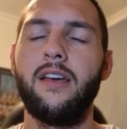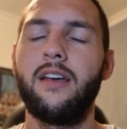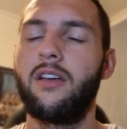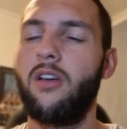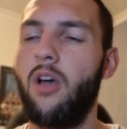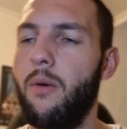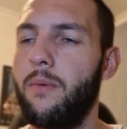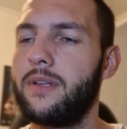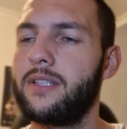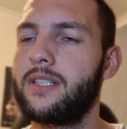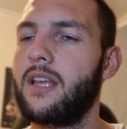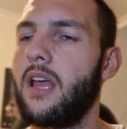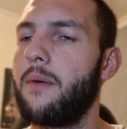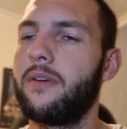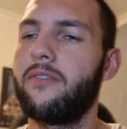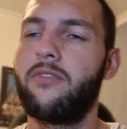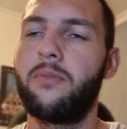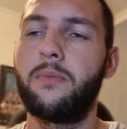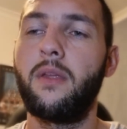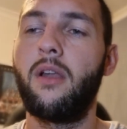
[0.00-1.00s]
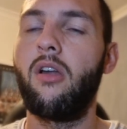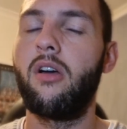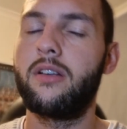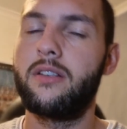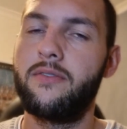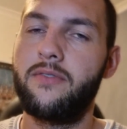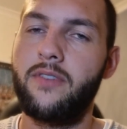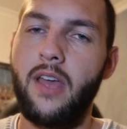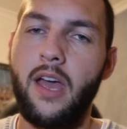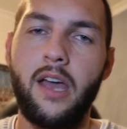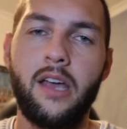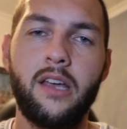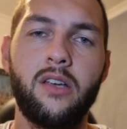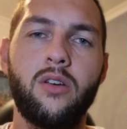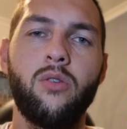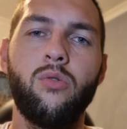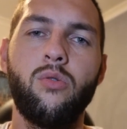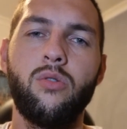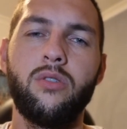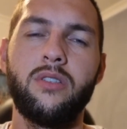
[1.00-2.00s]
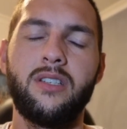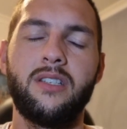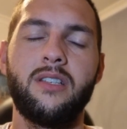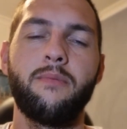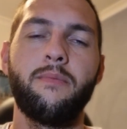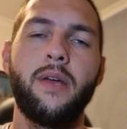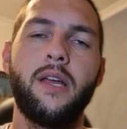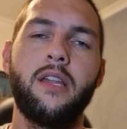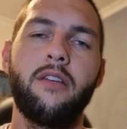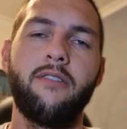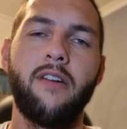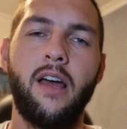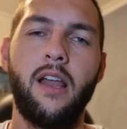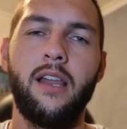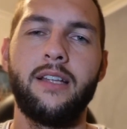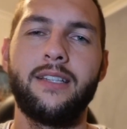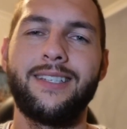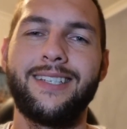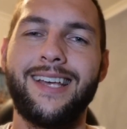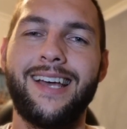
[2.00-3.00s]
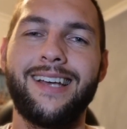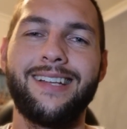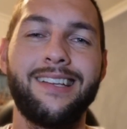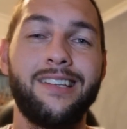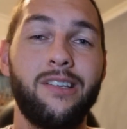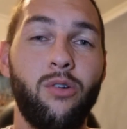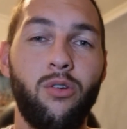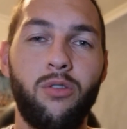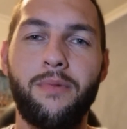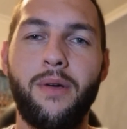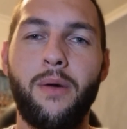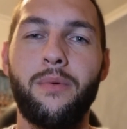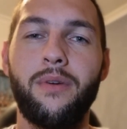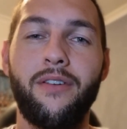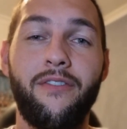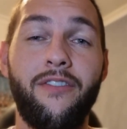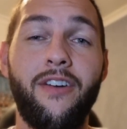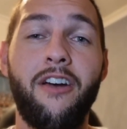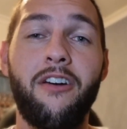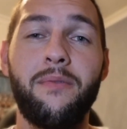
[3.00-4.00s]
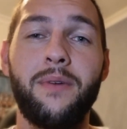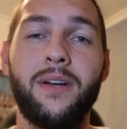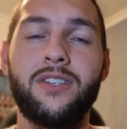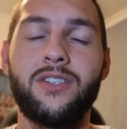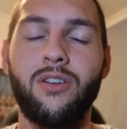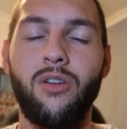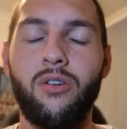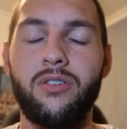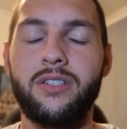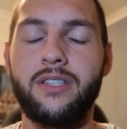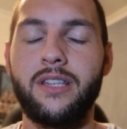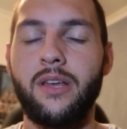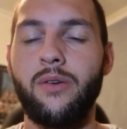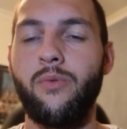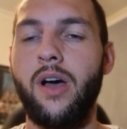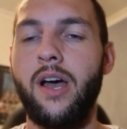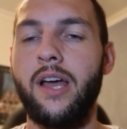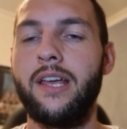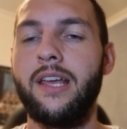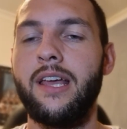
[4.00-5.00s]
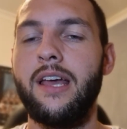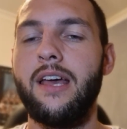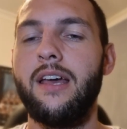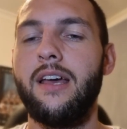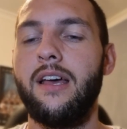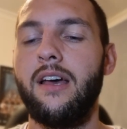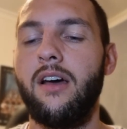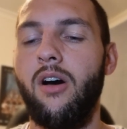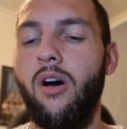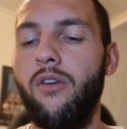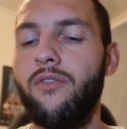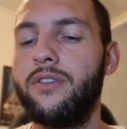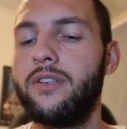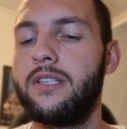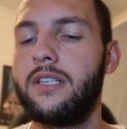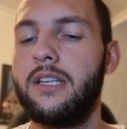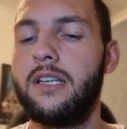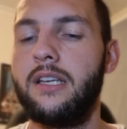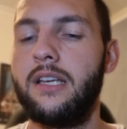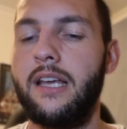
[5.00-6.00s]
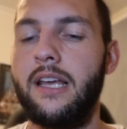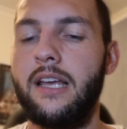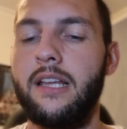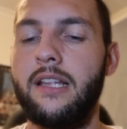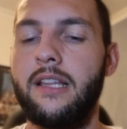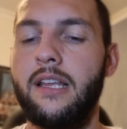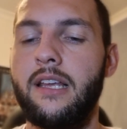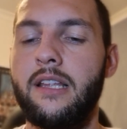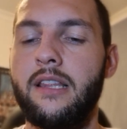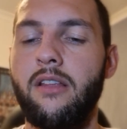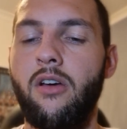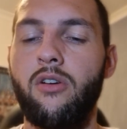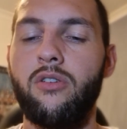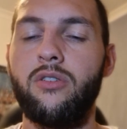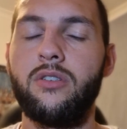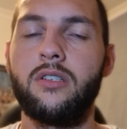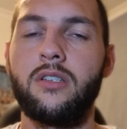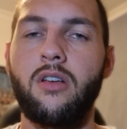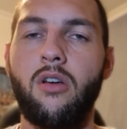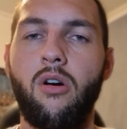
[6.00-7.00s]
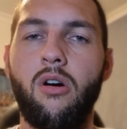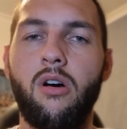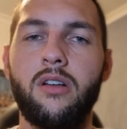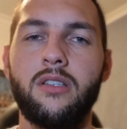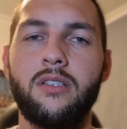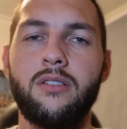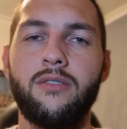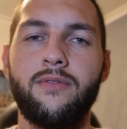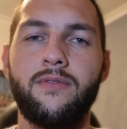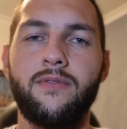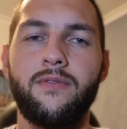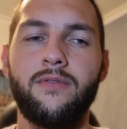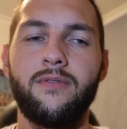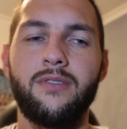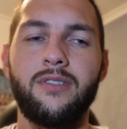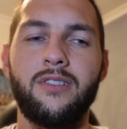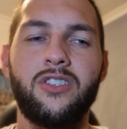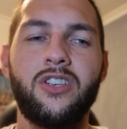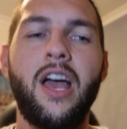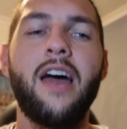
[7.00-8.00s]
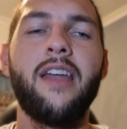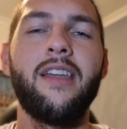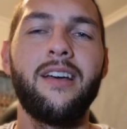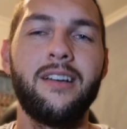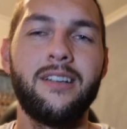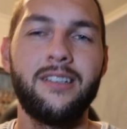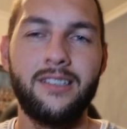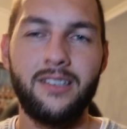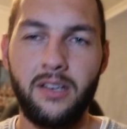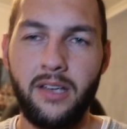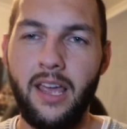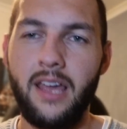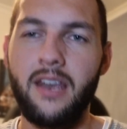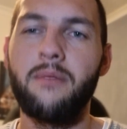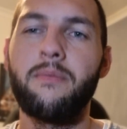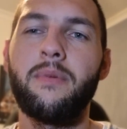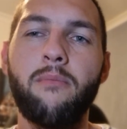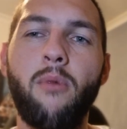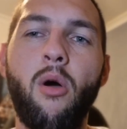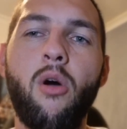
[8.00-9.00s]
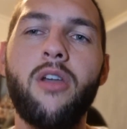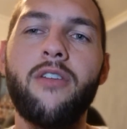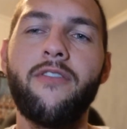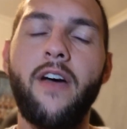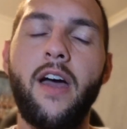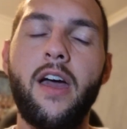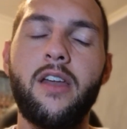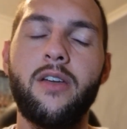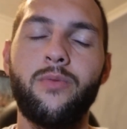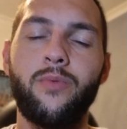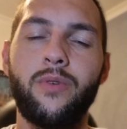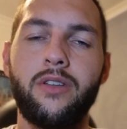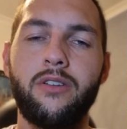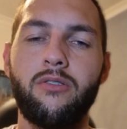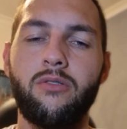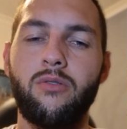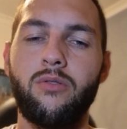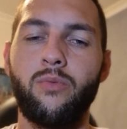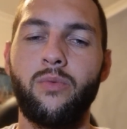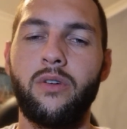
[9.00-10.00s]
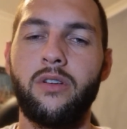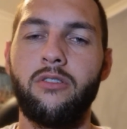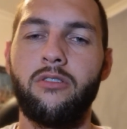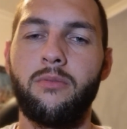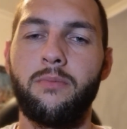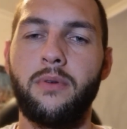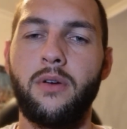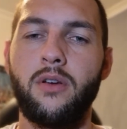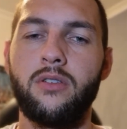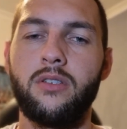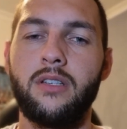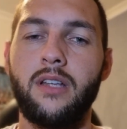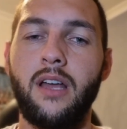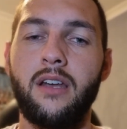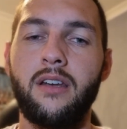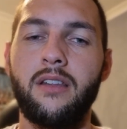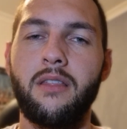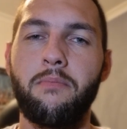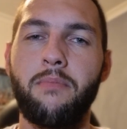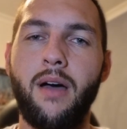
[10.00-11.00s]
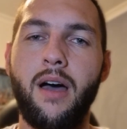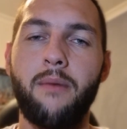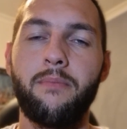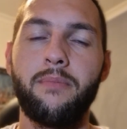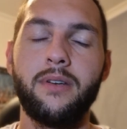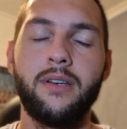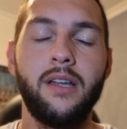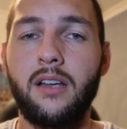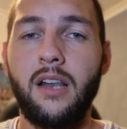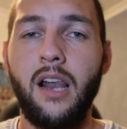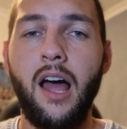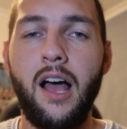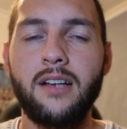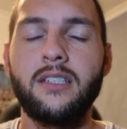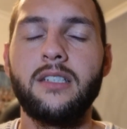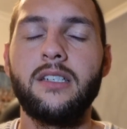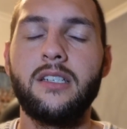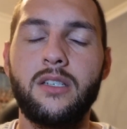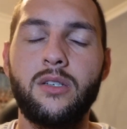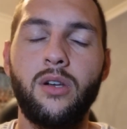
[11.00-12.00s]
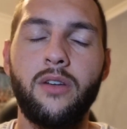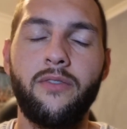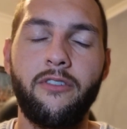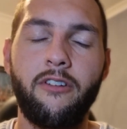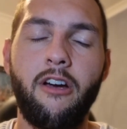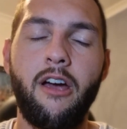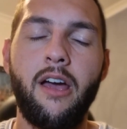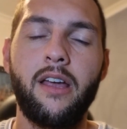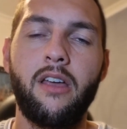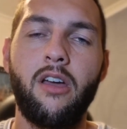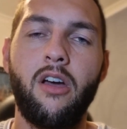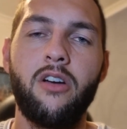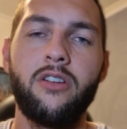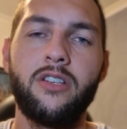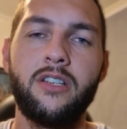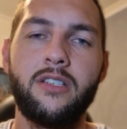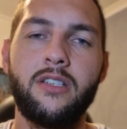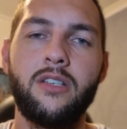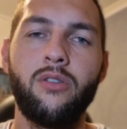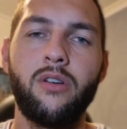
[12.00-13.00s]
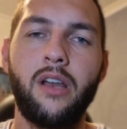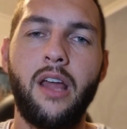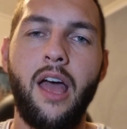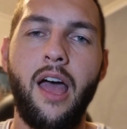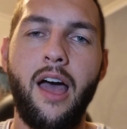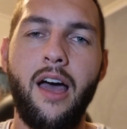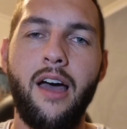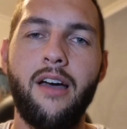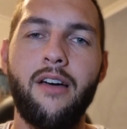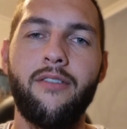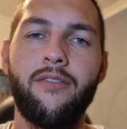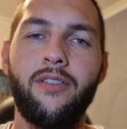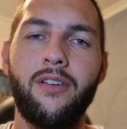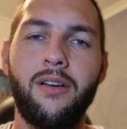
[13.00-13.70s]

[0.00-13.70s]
comments coming from the likes of Kane Corns and the media outlets saying that North Melbourne have very much lost their way. Obviously, in those kinds of chatter, you get a bit motivated when you're a person under the pump, and Clarkson is still a great coach. He's still going to have